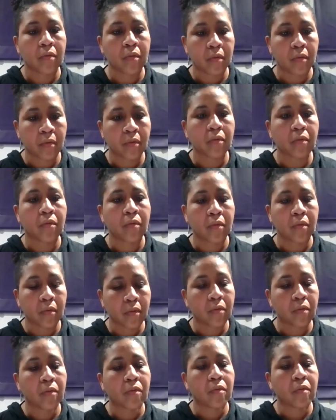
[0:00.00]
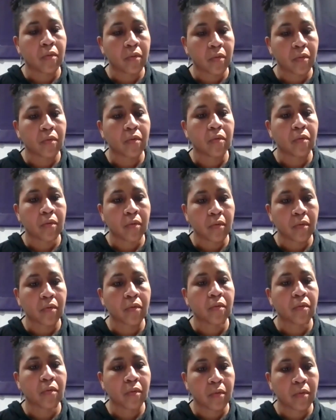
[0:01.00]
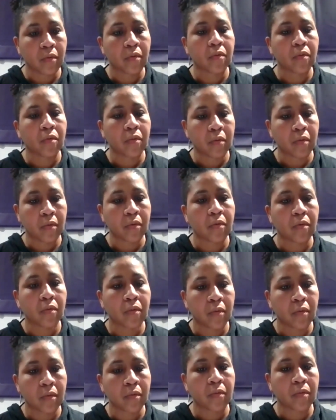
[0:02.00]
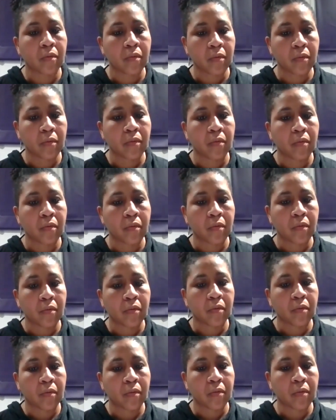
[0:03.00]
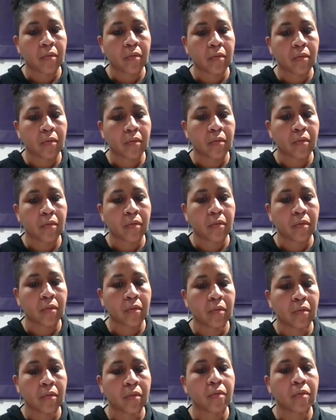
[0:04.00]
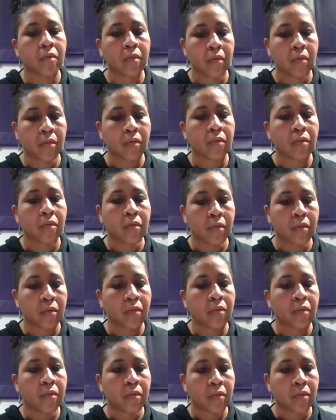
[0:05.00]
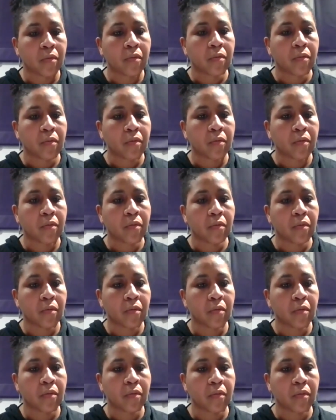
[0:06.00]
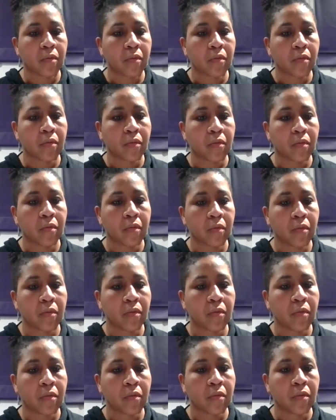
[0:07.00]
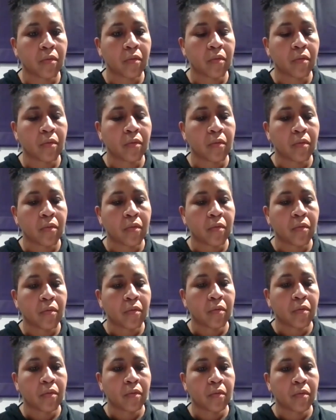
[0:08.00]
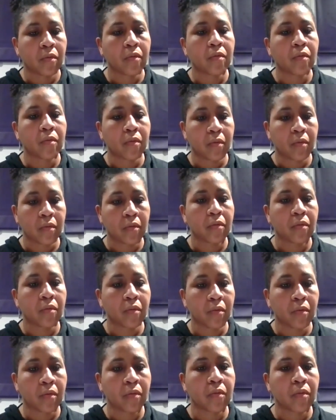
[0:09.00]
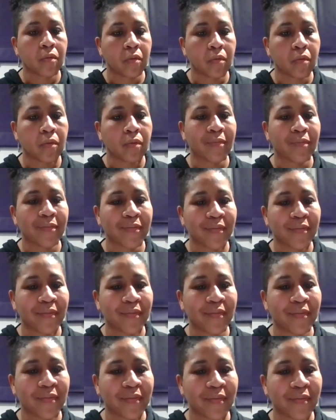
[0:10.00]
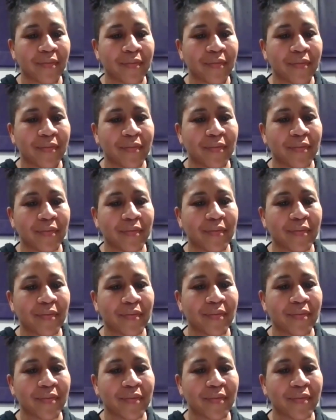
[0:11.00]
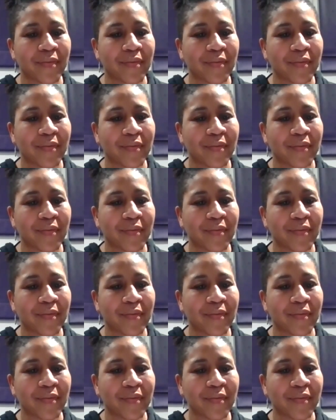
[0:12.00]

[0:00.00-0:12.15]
So that's some of the similarities and contradiction between Cajun and Creole. Now, I personally love this particular spice rub, but this evening I'm gonna share with you a little tip that I've learned over time on how to cook that.